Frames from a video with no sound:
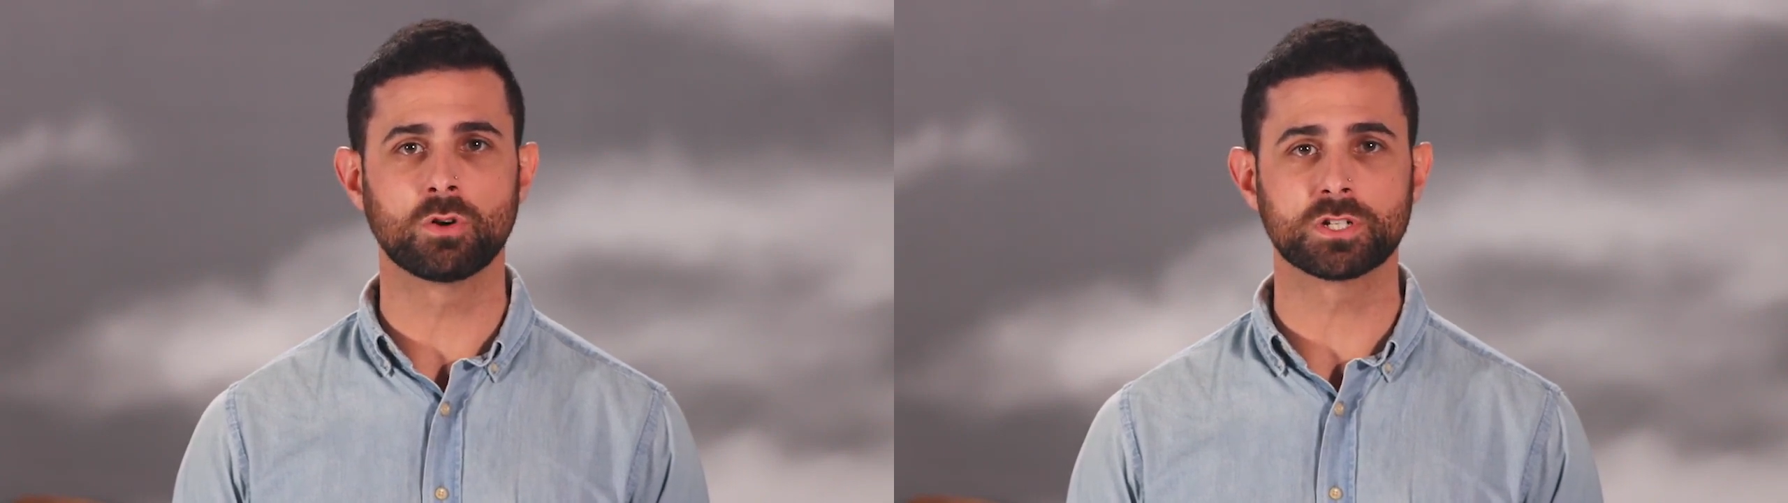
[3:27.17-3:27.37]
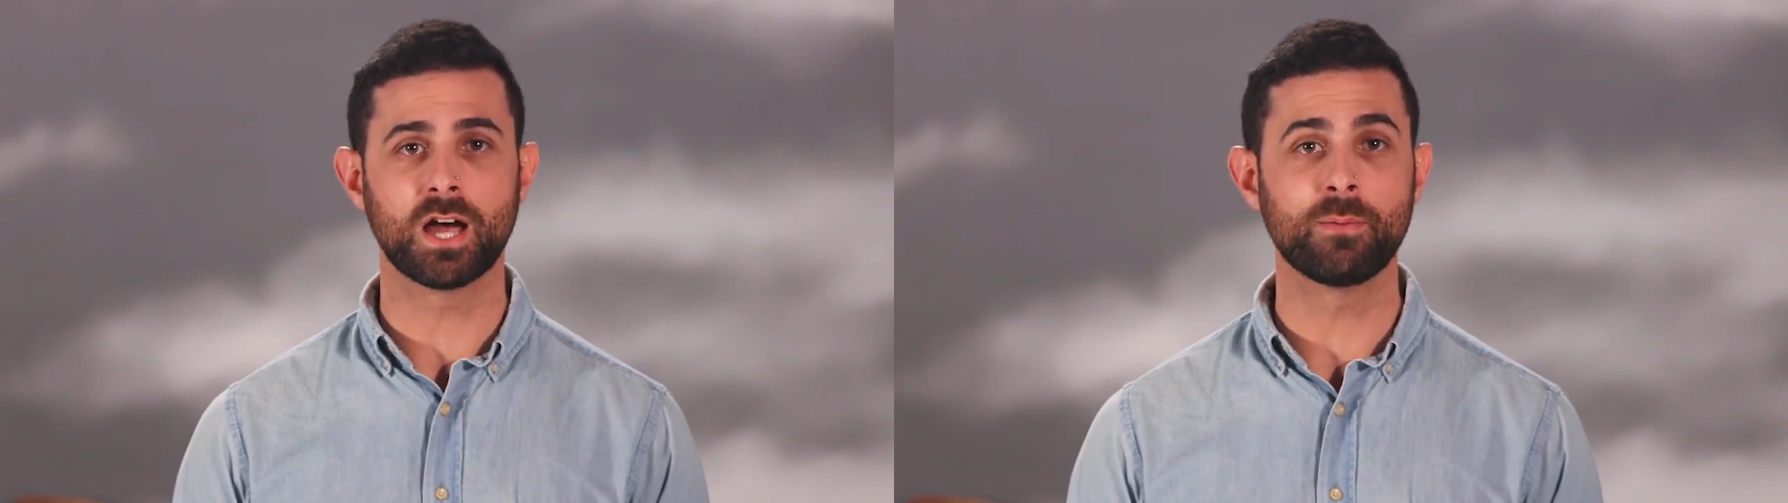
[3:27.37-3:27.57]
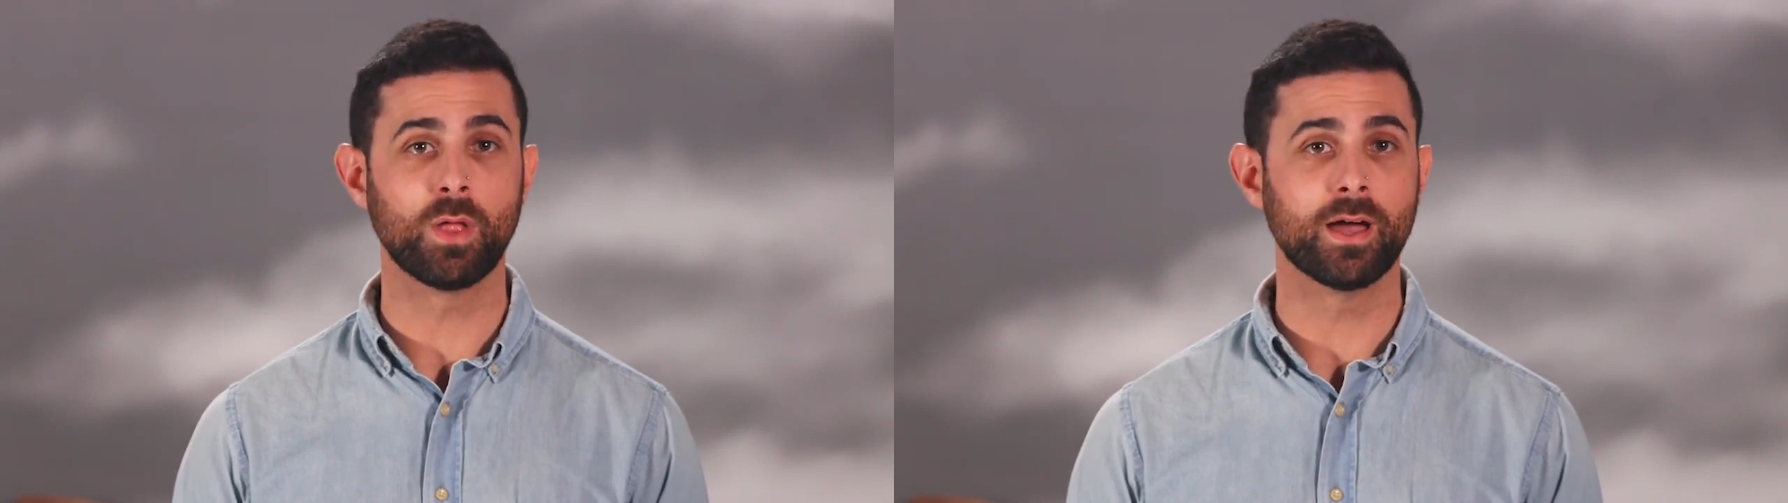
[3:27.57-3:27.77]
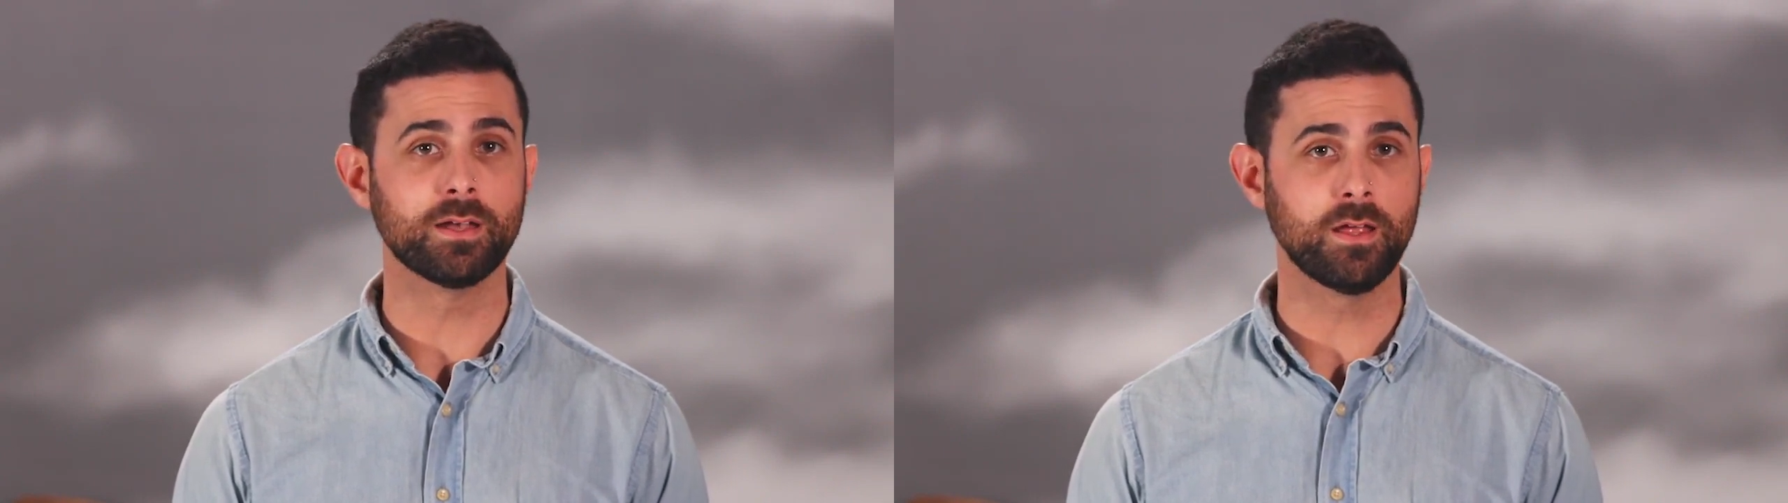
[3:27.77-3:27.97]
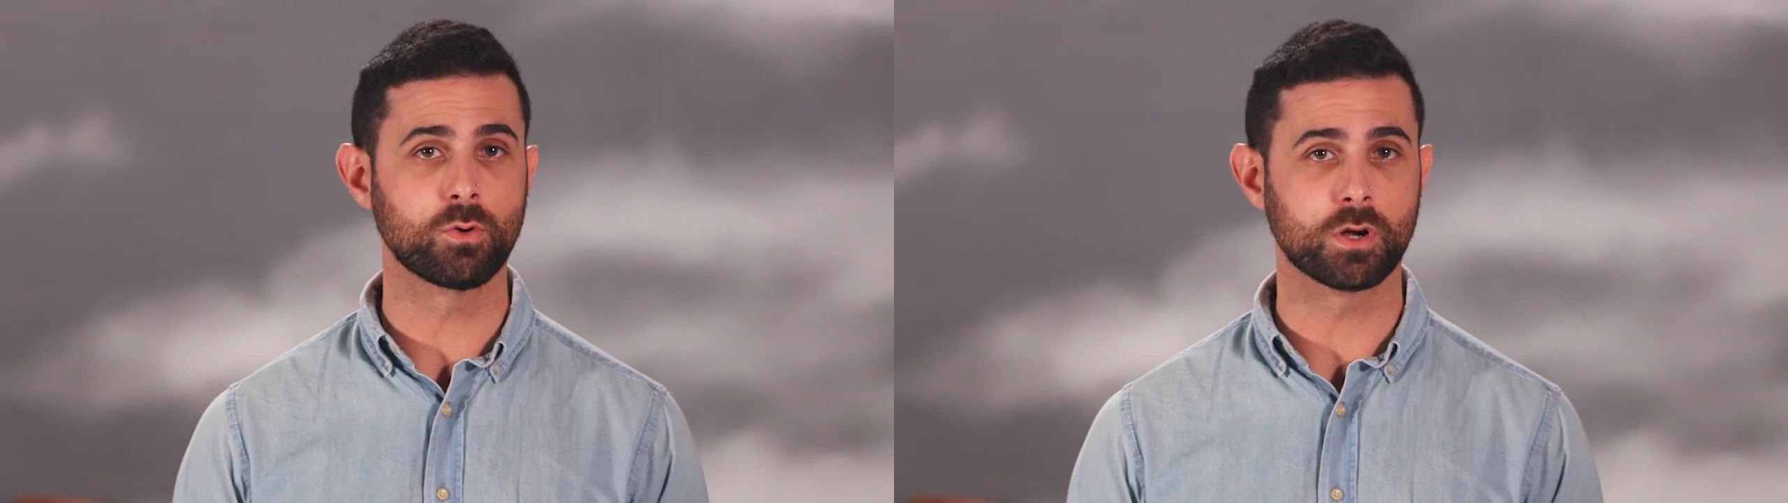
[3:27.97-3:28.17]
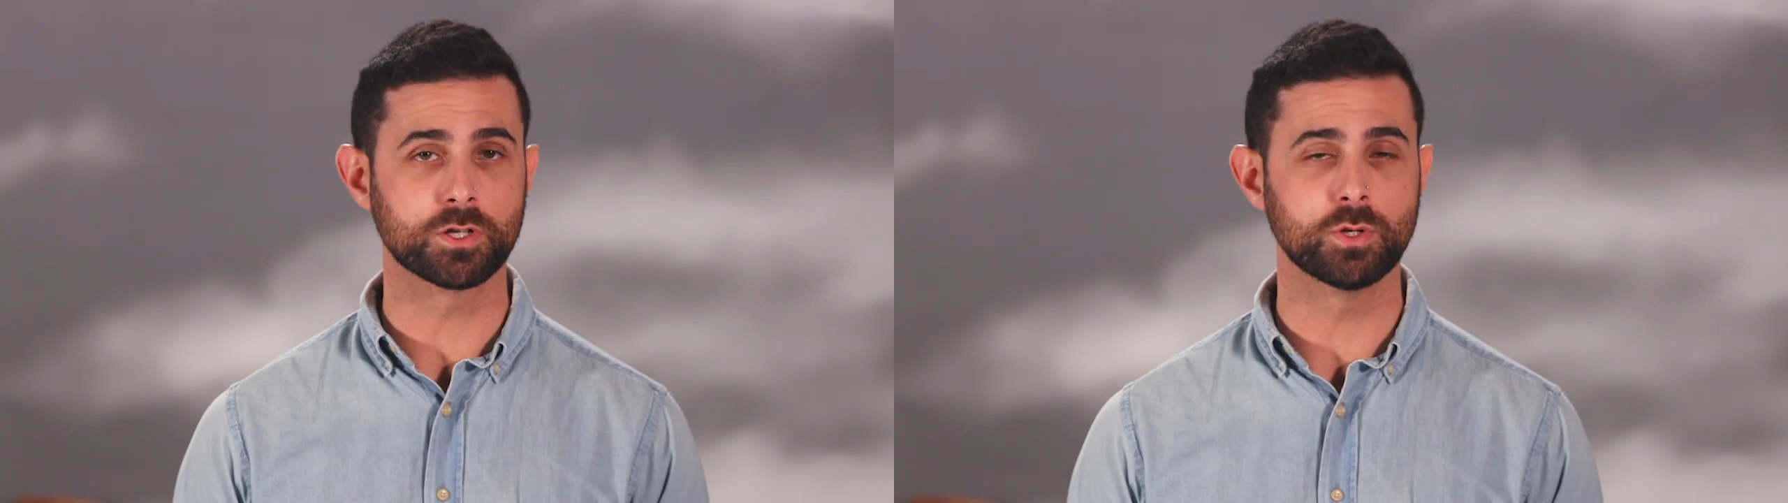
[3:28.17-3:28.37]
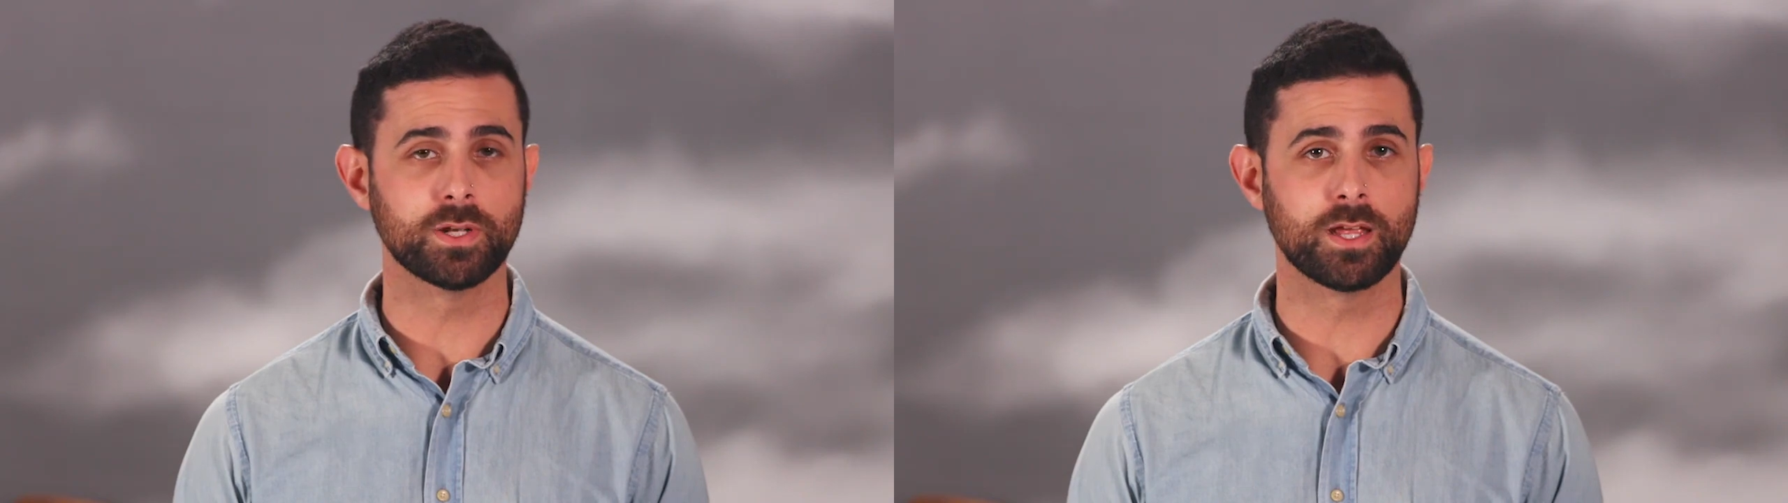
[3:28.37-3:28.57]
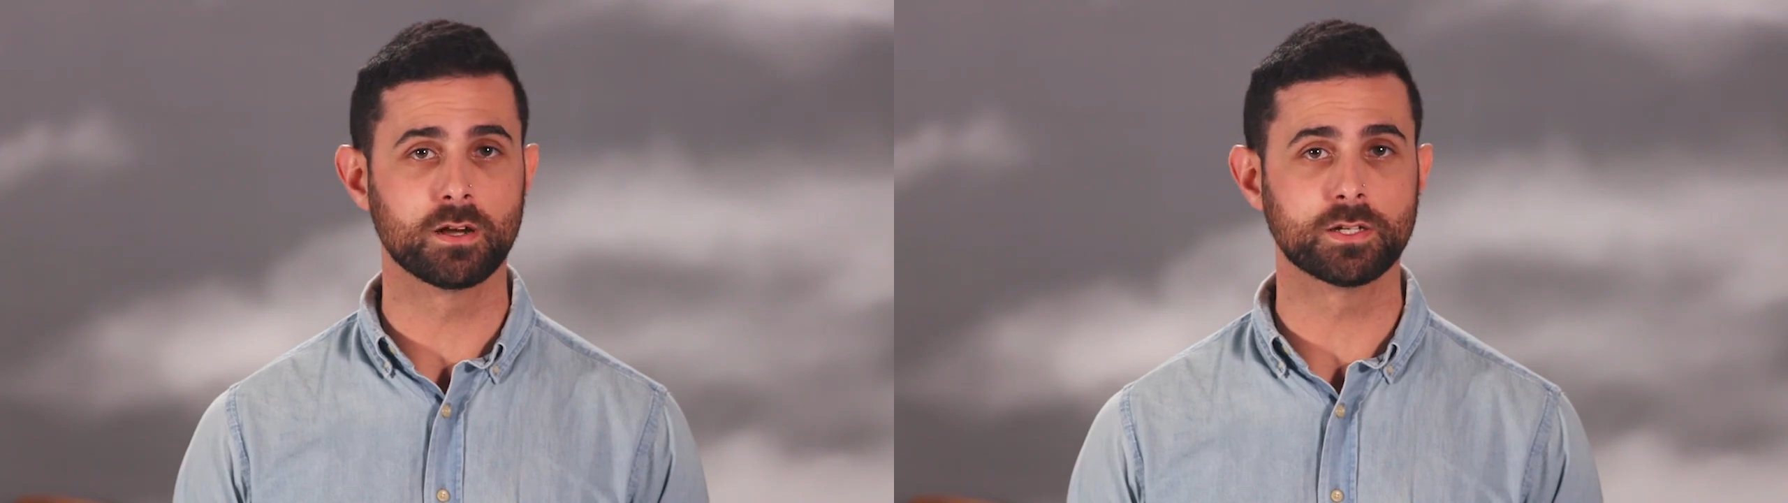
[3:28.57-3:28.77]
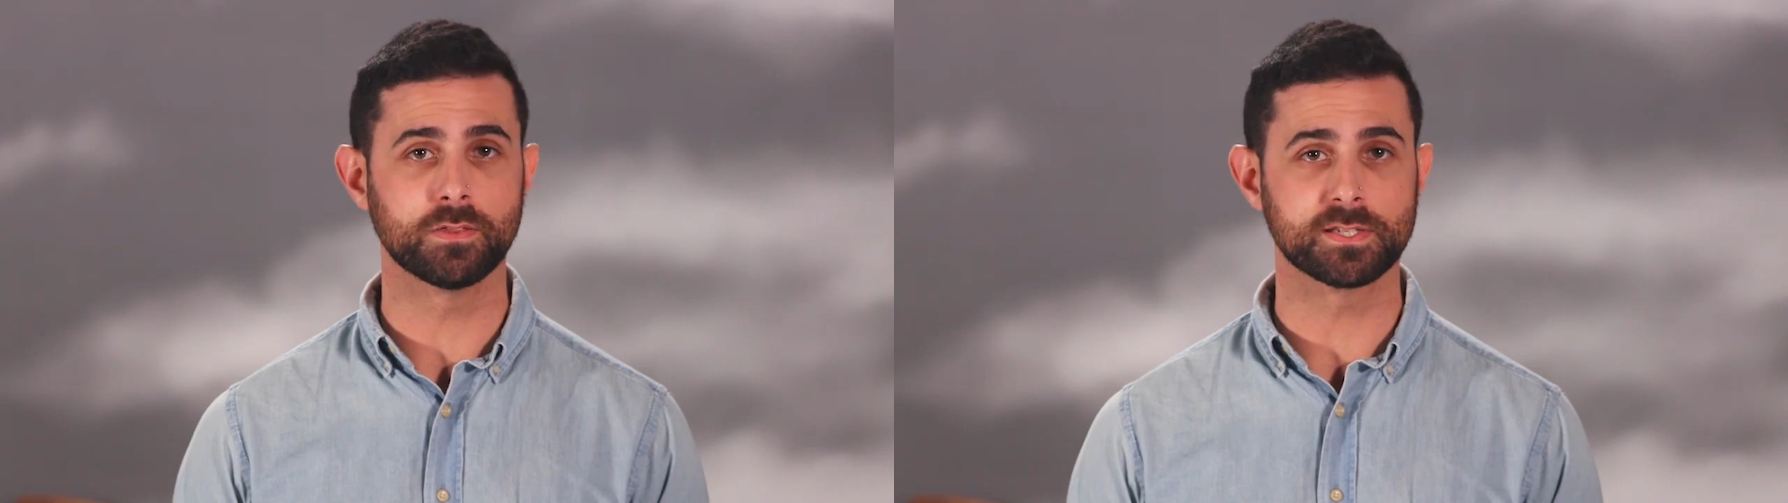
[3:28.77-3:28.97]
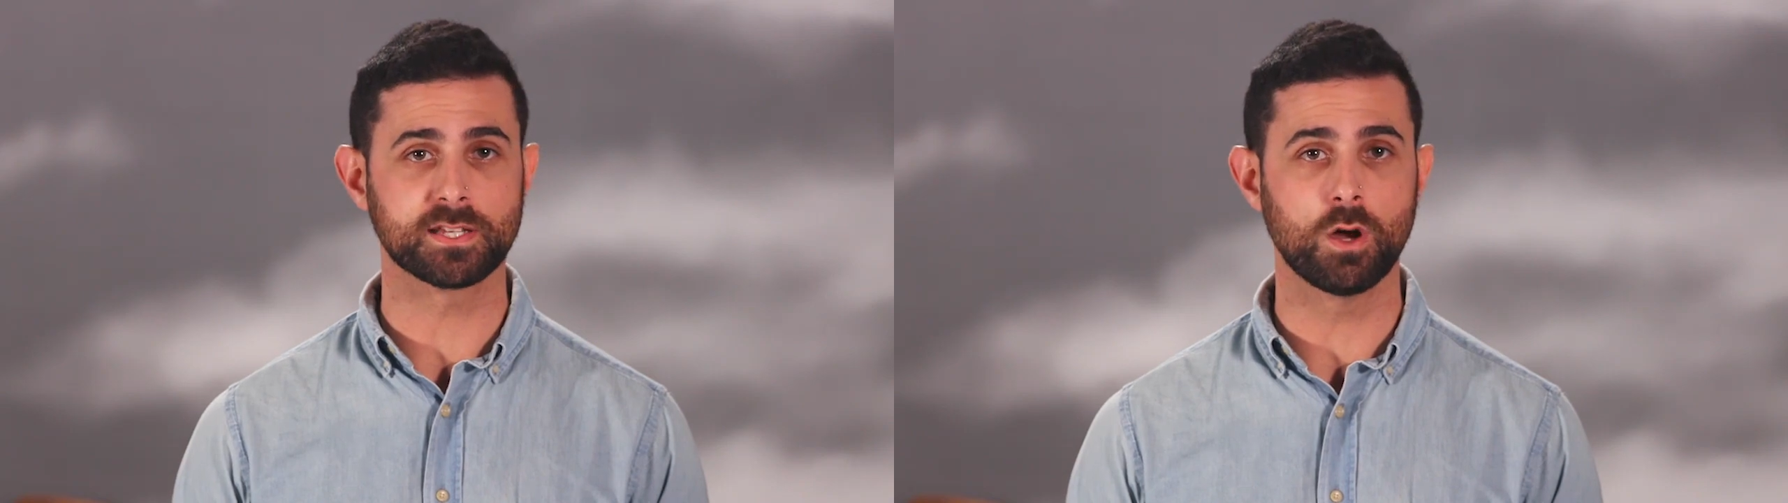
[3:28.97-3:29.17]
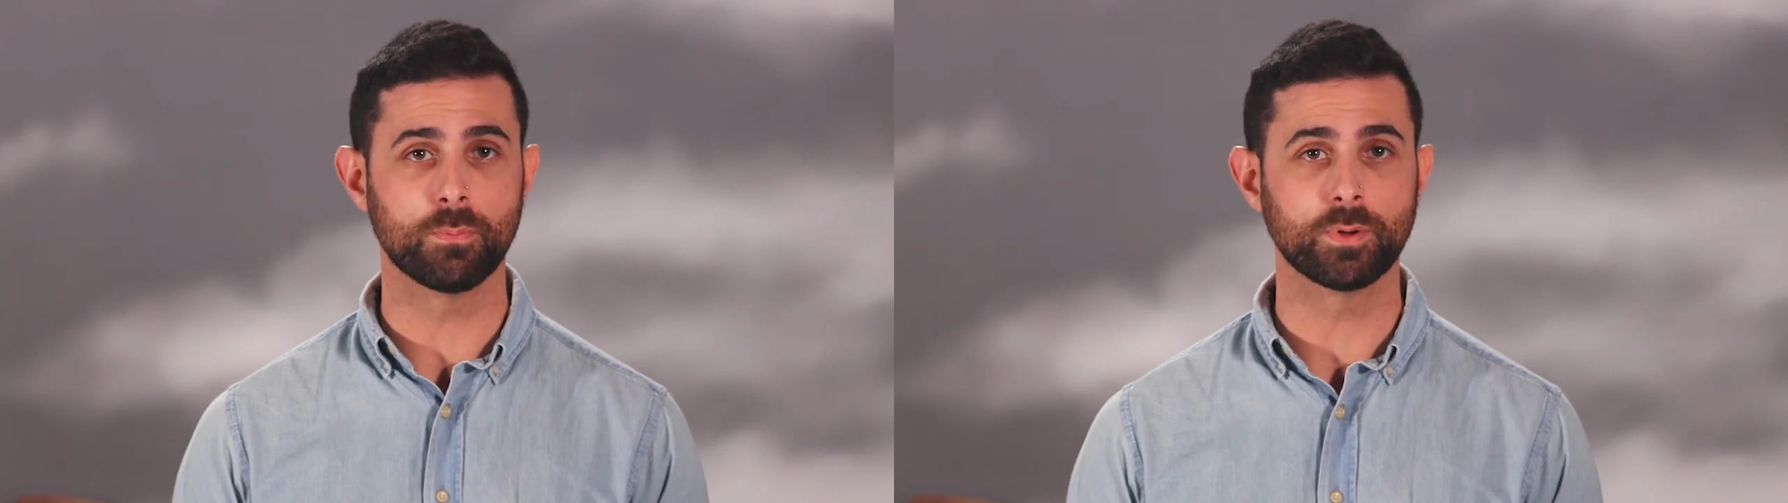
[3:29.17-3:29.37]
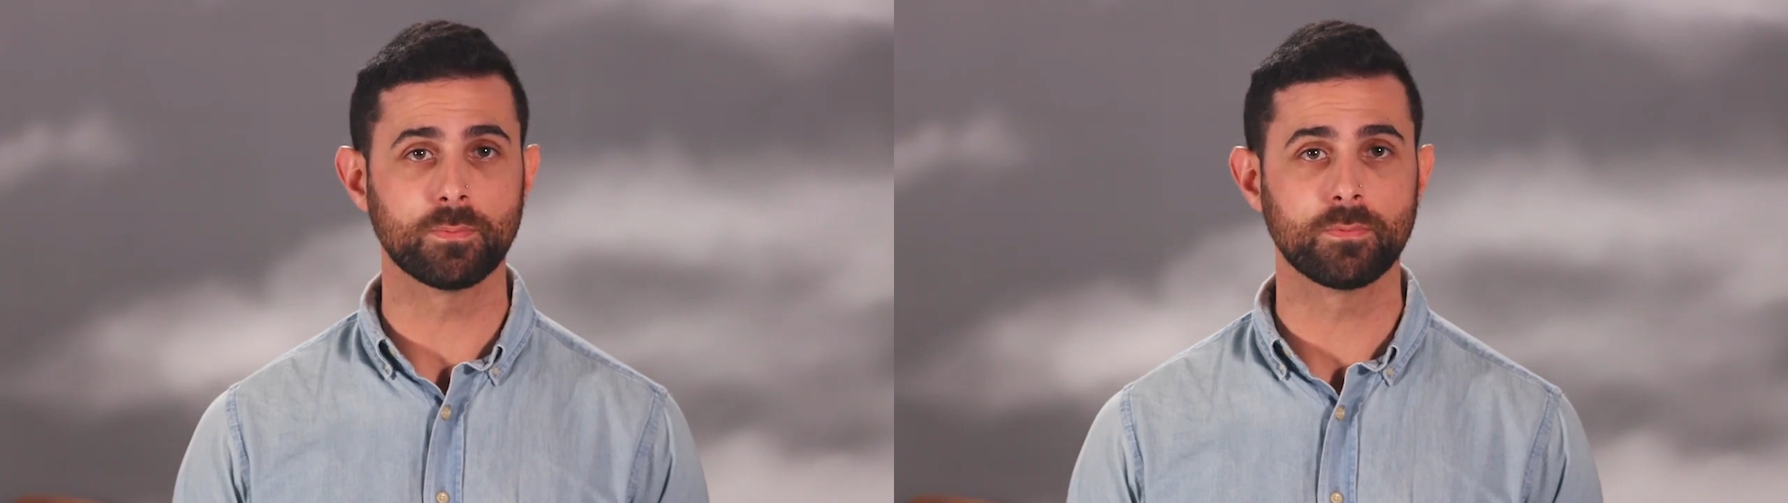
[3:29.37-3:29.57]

or timeline in order to adhere to the scope.